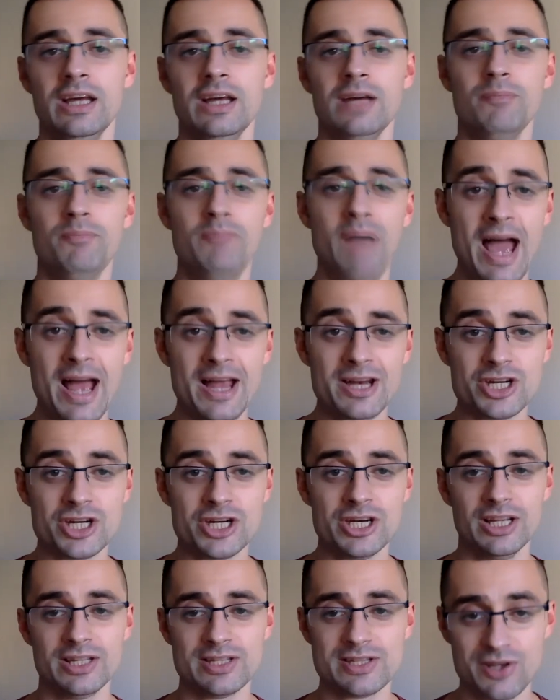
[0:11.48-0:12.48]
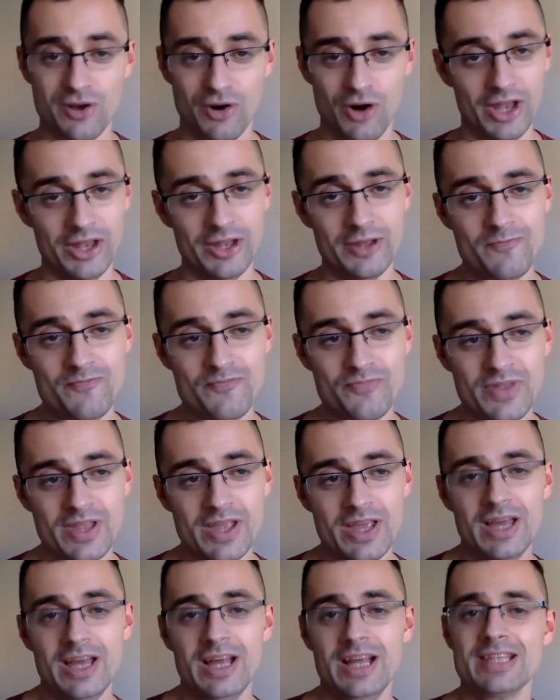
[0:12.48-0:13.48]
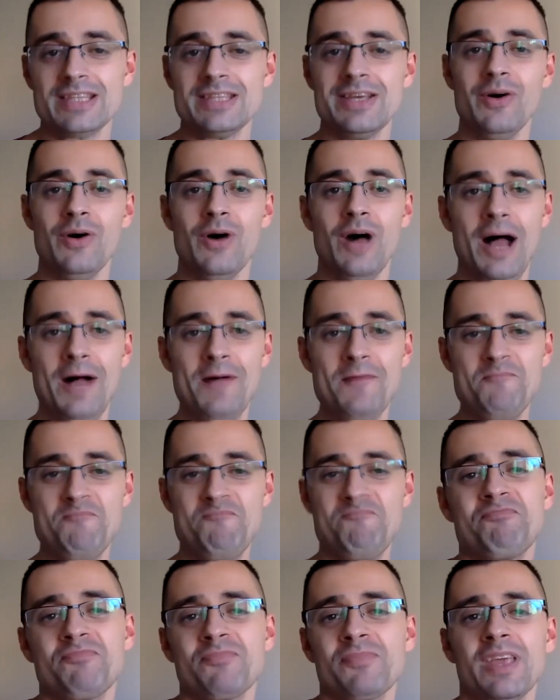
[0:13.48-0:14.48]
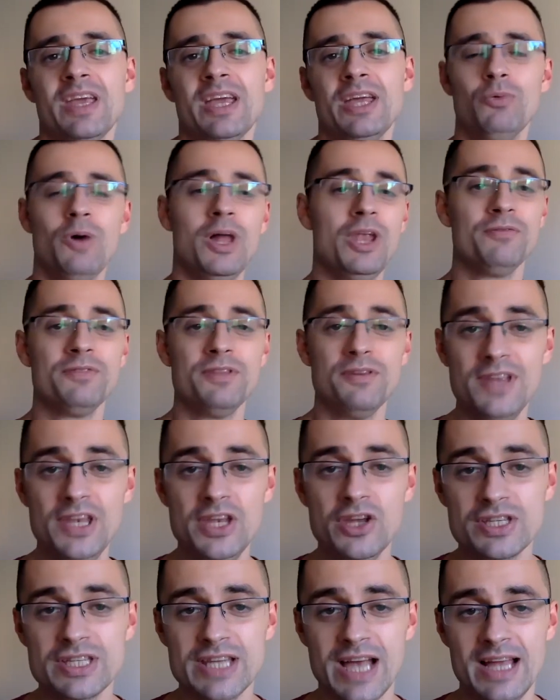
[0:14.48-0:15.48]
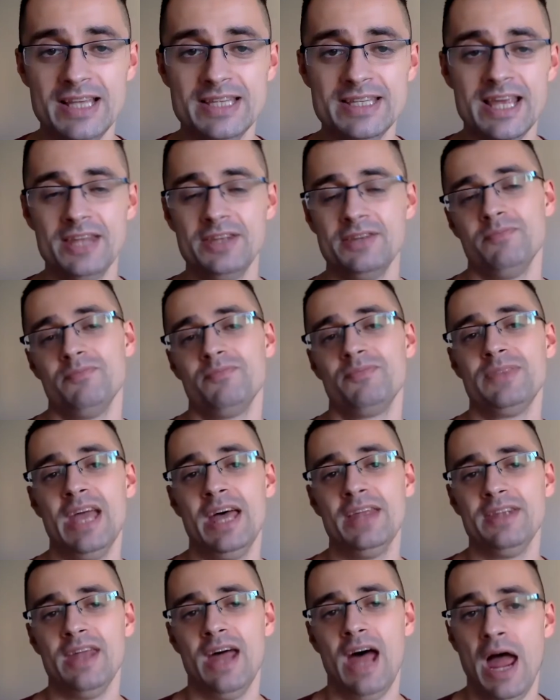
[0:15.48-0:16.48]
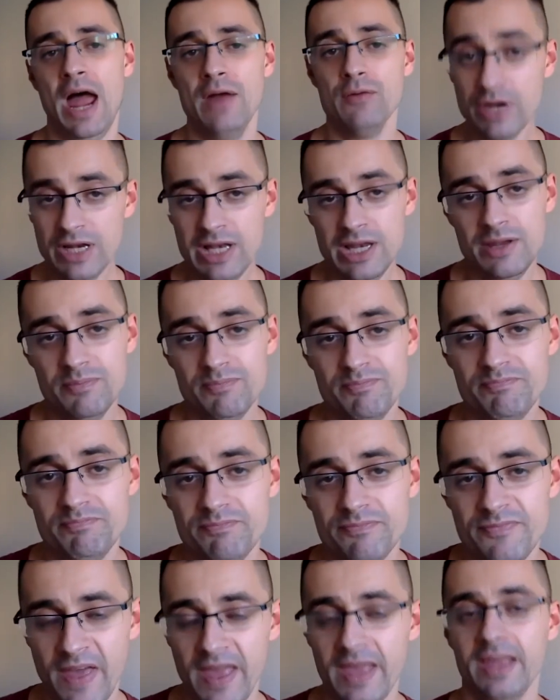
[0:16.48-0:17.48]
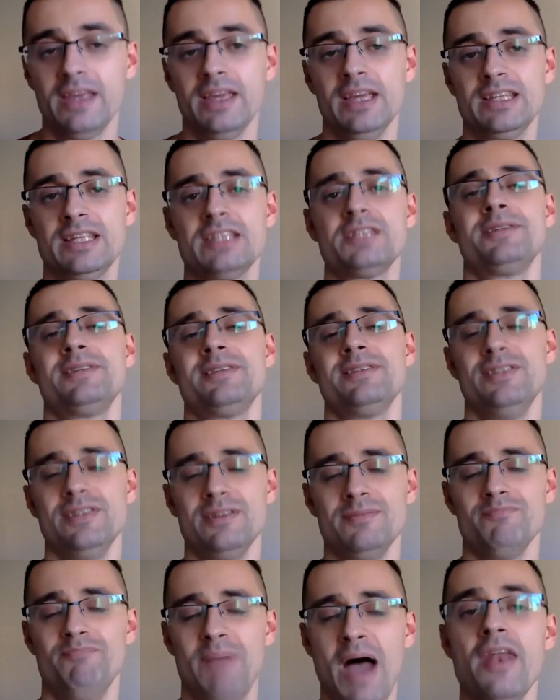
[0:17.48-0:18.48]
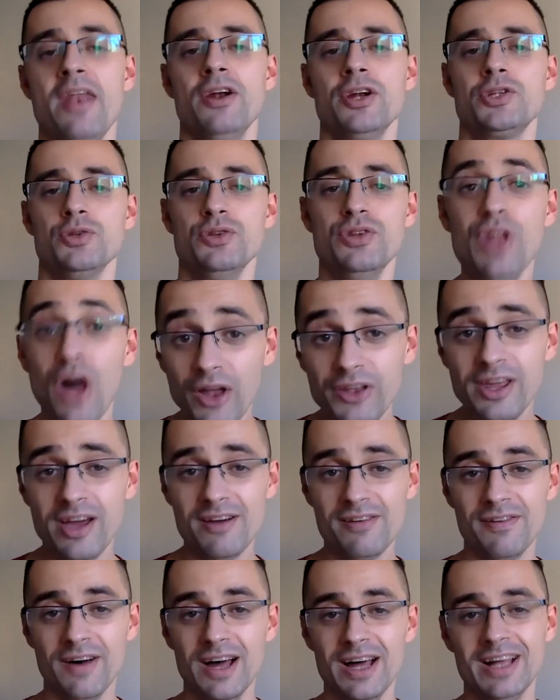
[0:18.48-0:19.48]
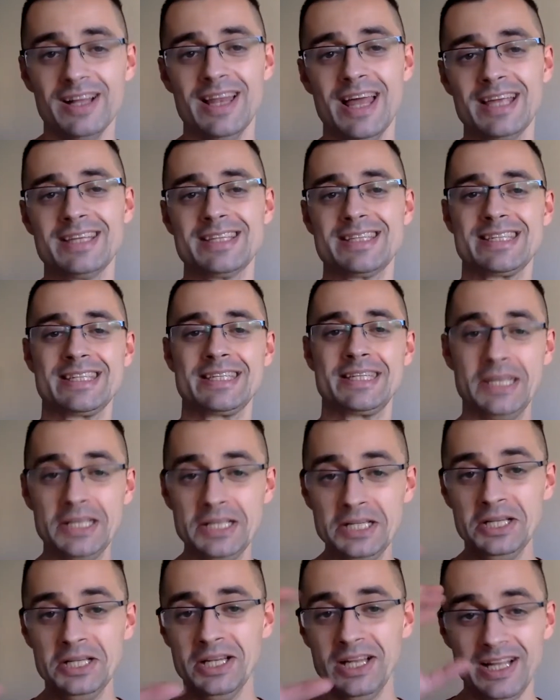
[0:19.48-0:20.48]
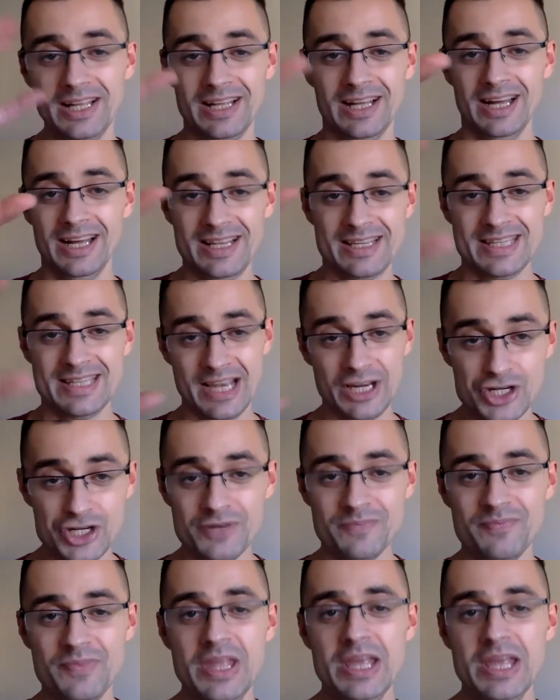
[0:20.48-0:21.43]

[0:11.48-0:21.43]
Bash, and so on? So in one of the videos, I said that I really think it is better to not have a skill section,